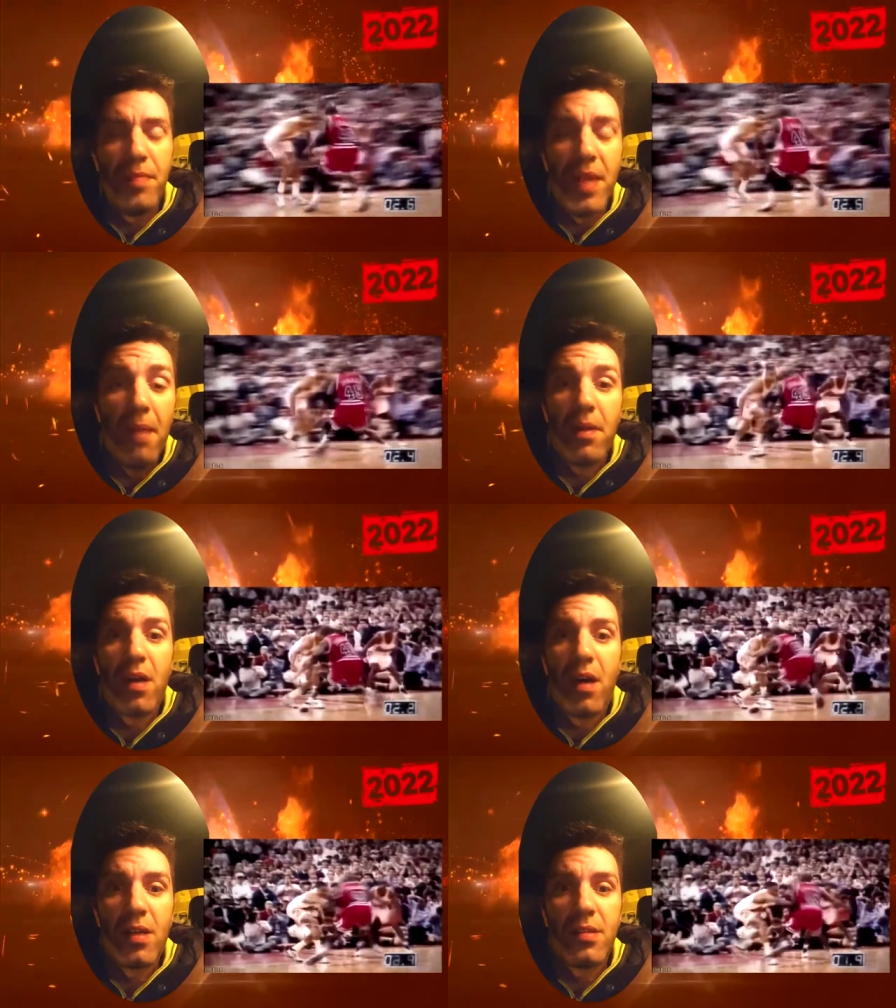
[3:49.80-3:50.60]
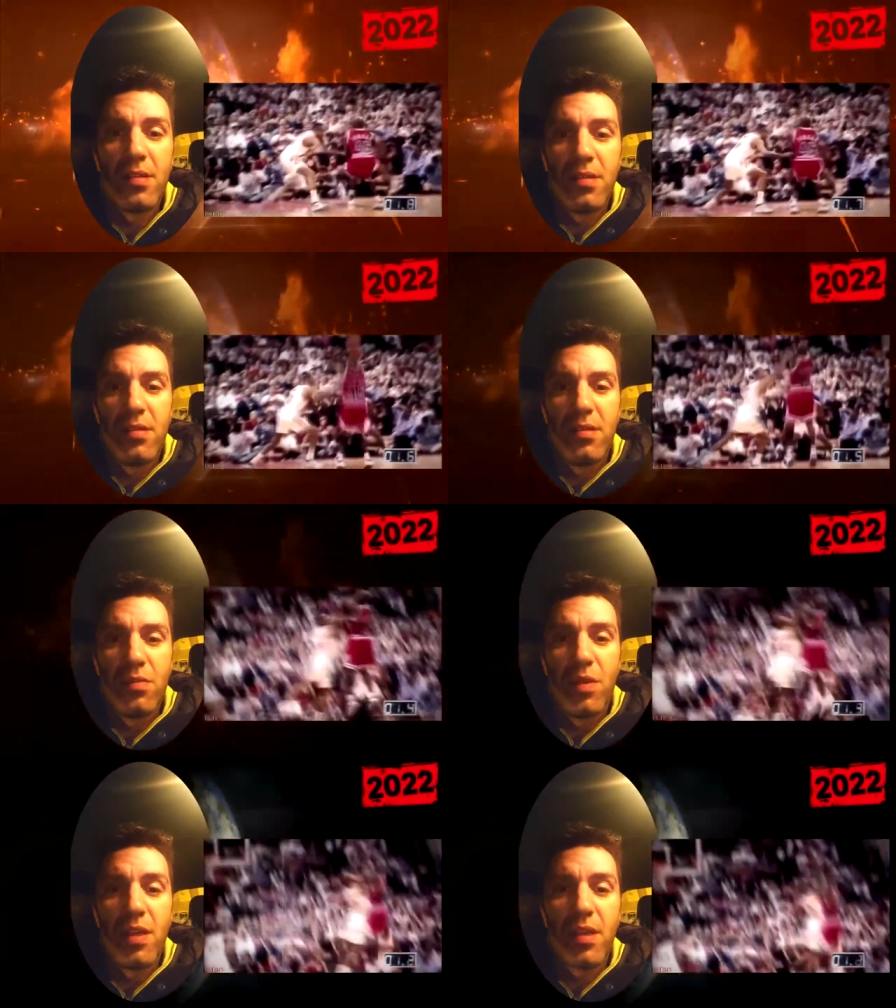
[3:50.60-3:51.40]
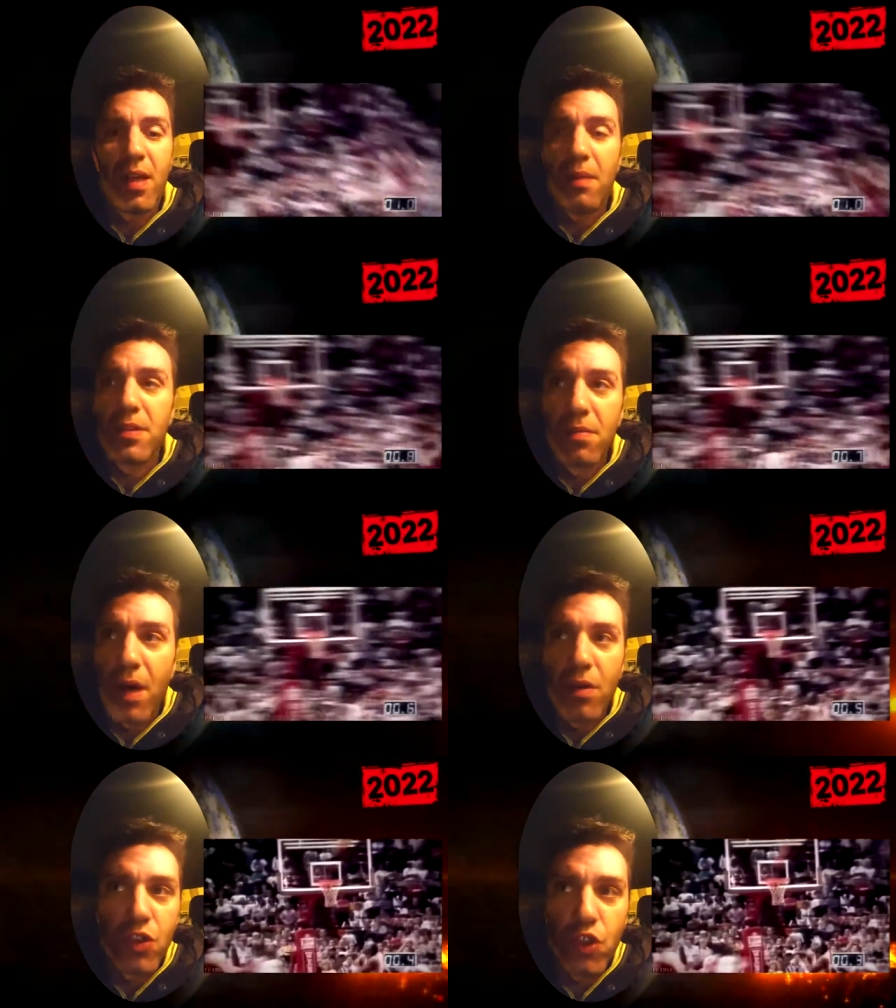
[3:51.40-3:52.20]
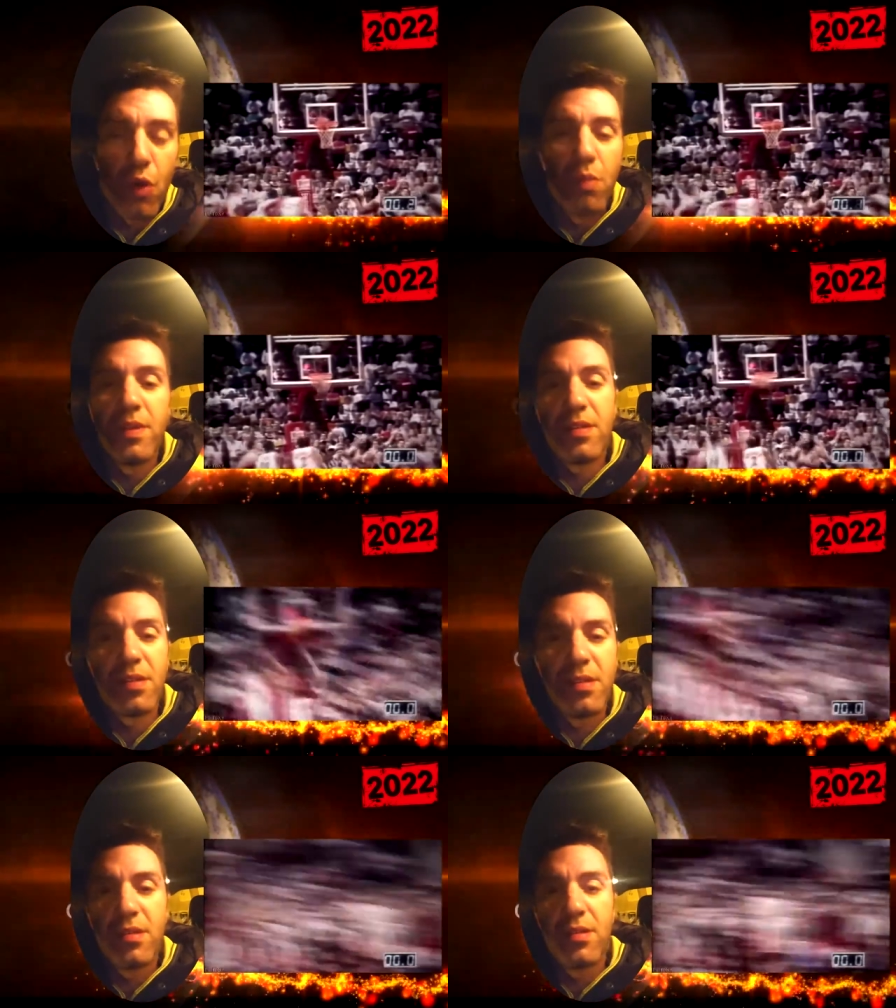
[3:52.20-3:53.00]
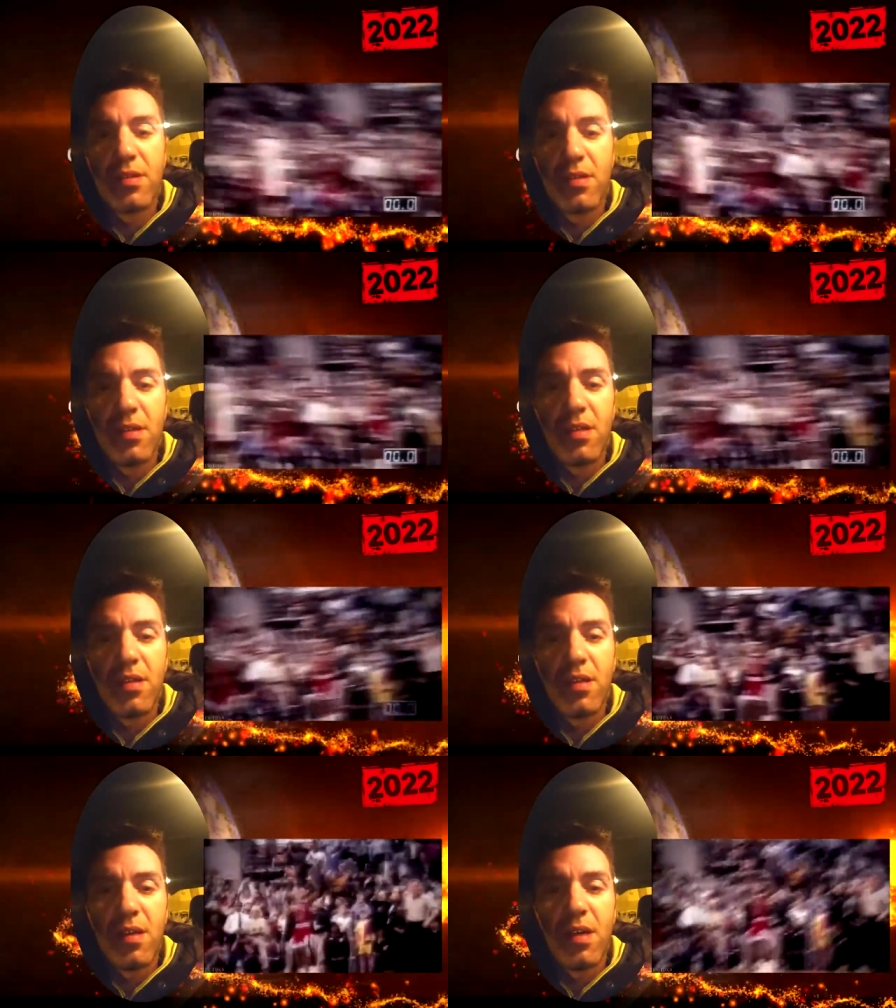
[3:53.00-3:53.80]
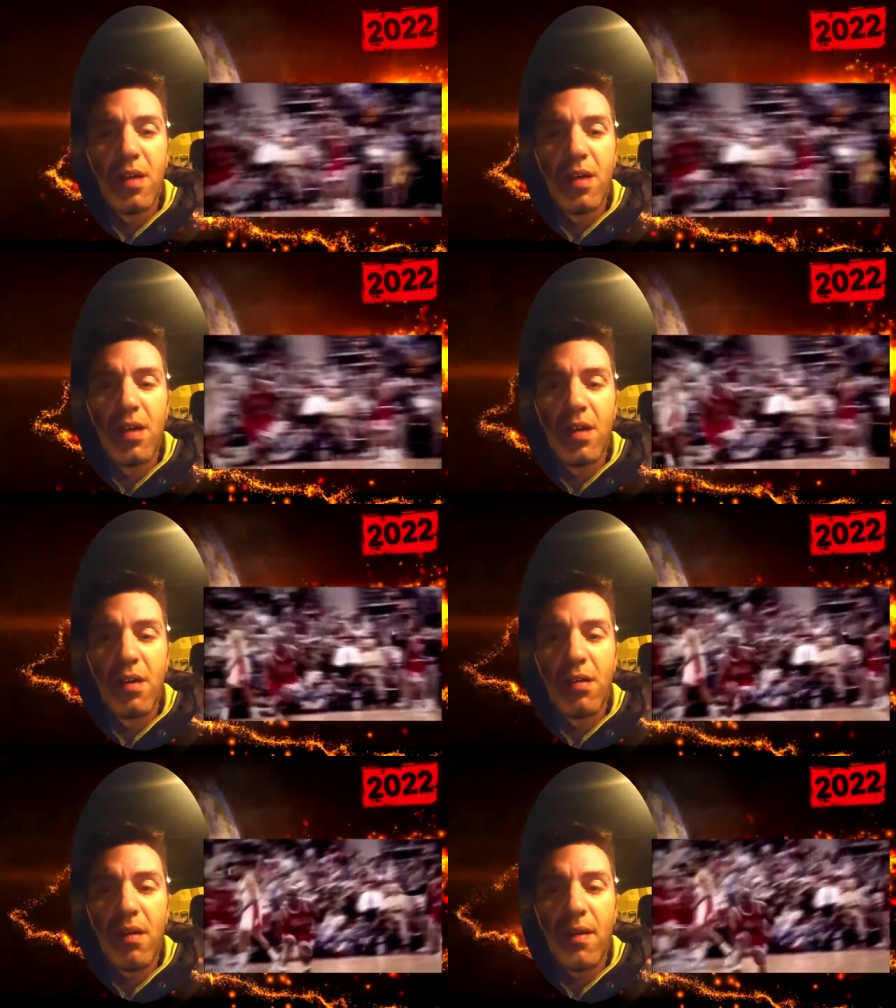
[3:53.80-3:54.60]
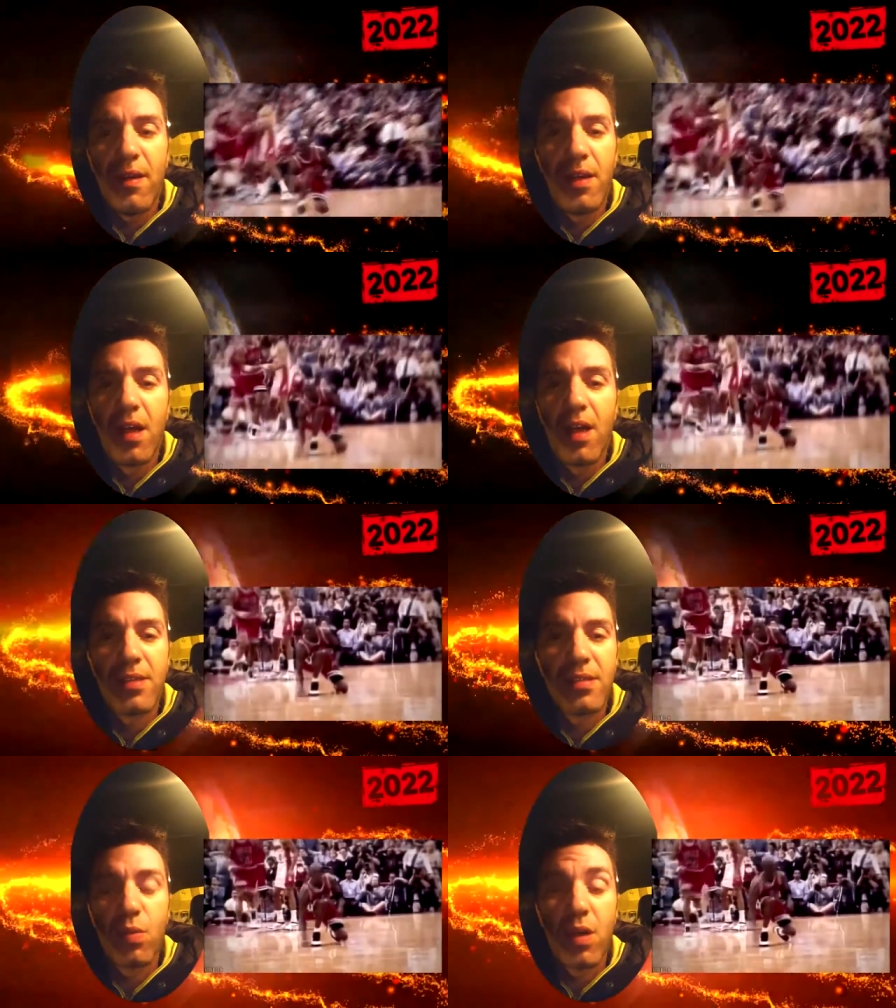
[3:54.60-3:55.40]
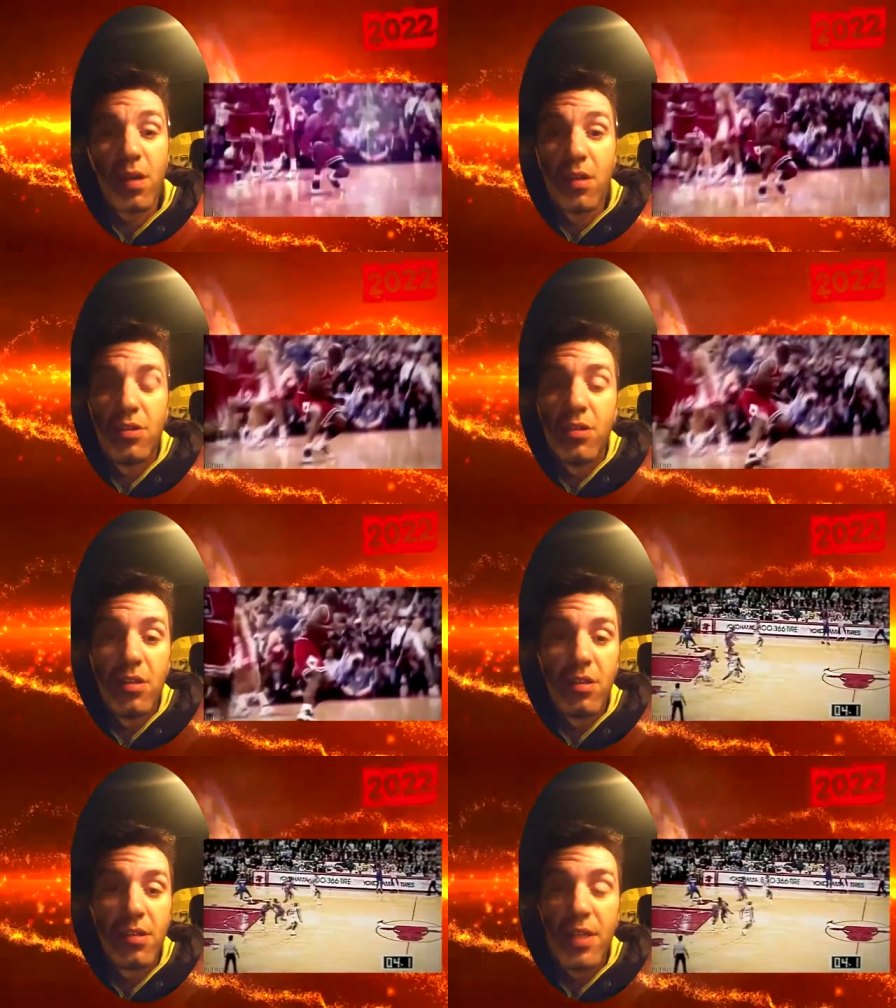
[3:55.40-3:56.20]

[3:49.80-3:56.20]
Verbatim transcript: demigods when it comes about show business uh, in last 100 years.